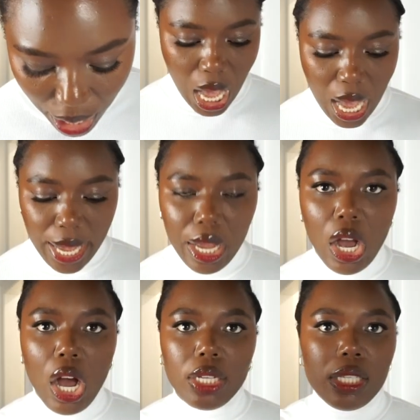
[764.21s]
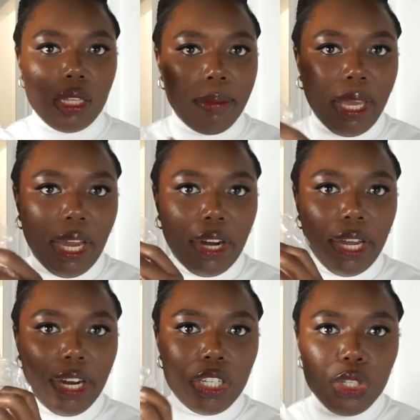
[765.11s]
I got some hair
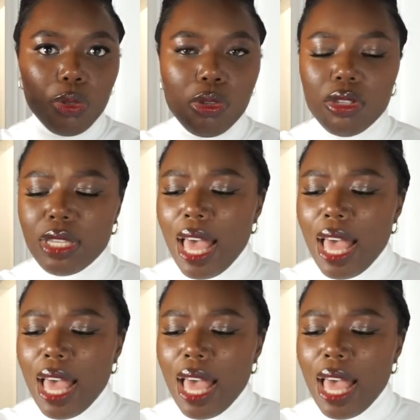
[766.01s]
care tools.